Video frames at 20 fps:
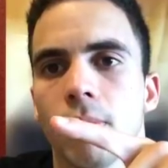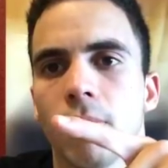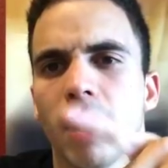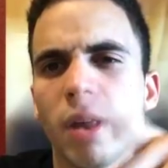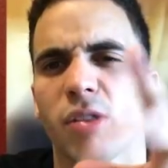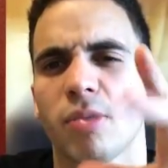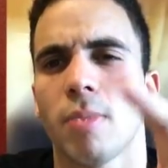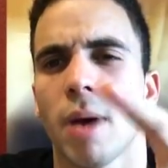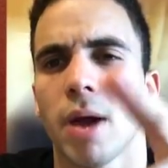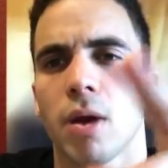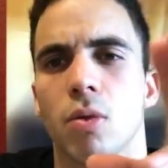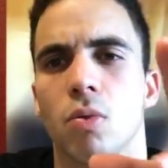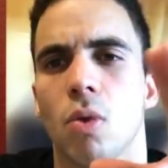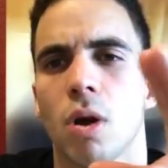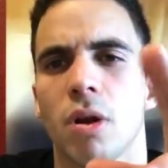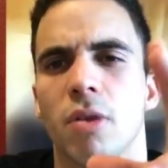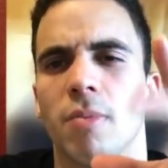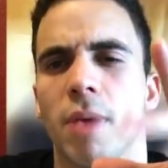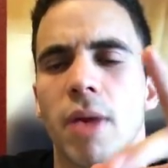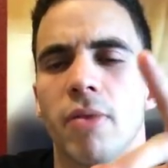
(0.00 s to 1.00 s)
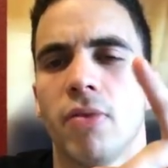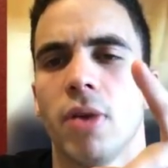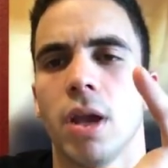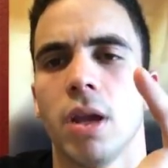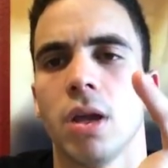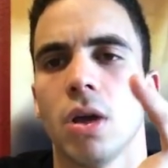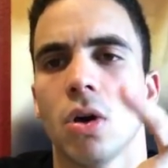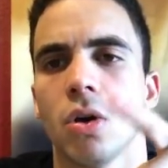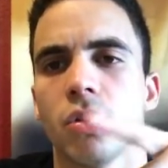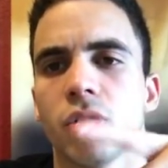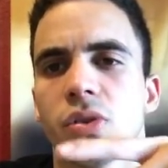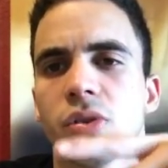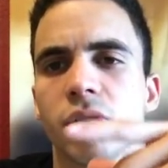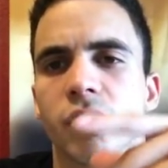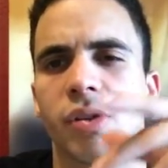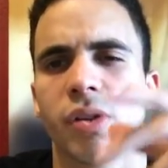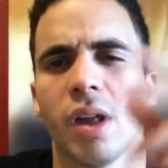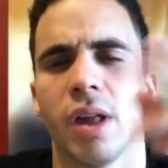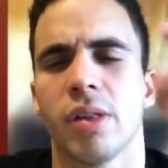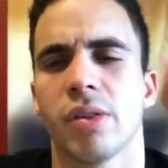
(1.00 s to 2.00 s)
That's one of my
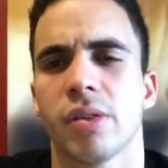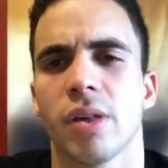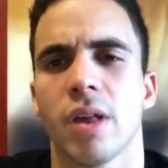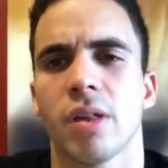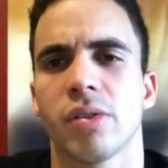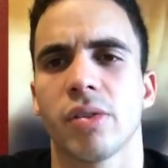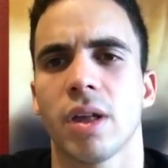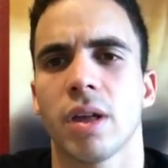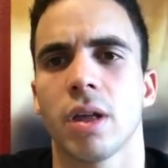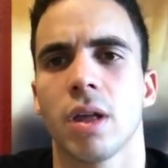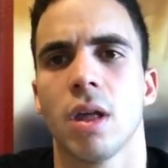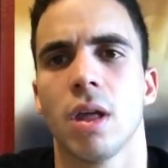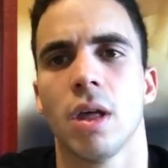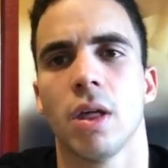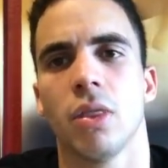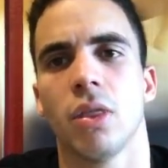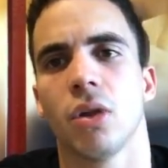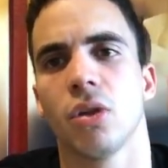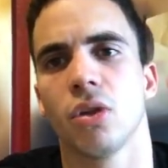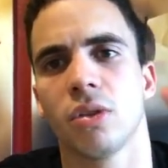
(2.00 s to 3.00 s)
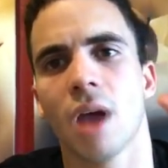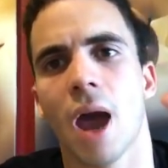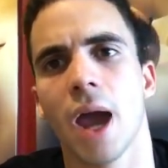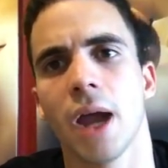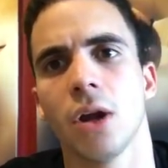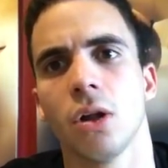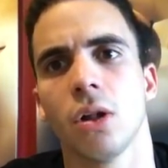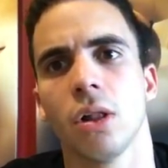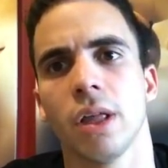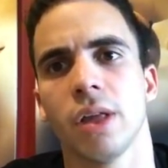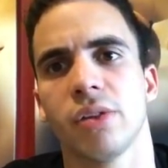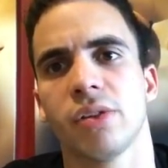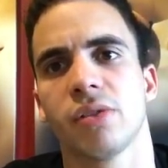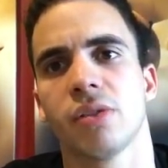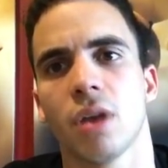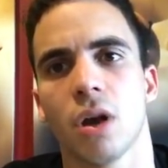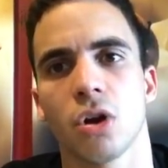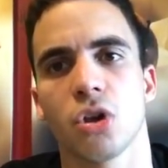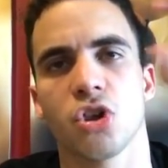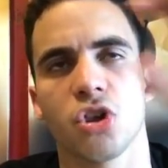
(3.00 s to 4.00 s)
videos. It says like the title is
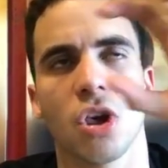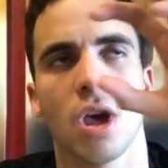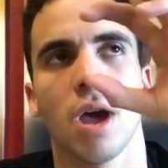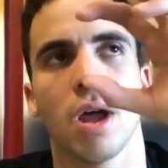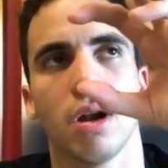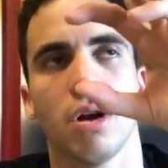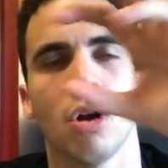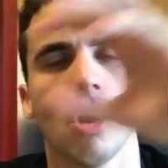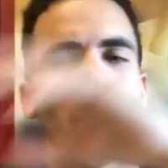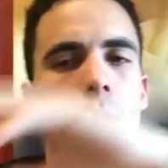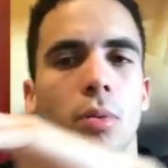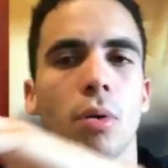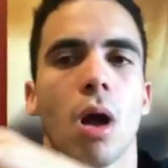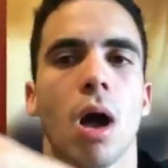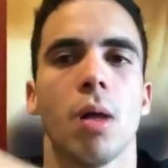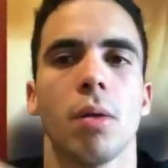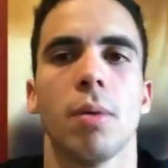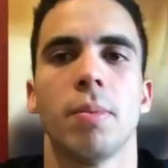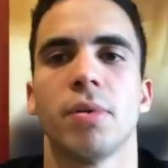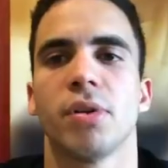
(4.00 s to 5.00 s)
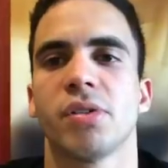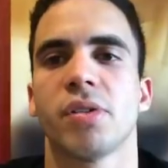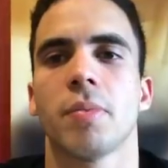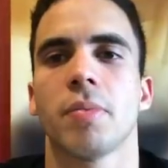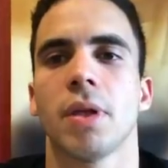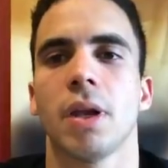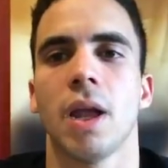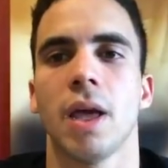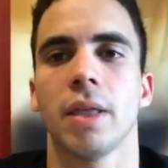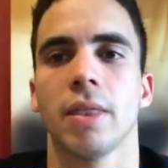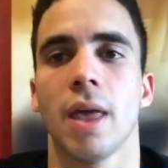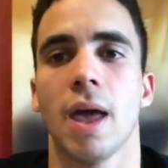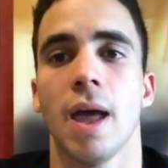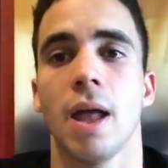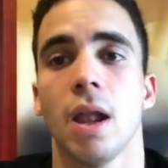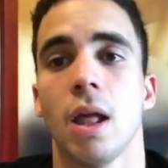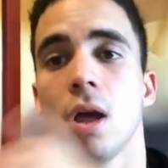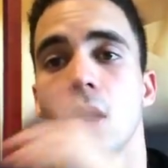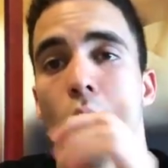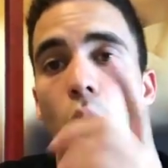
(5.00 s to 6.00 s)
stuck shed, no problem, or something like that.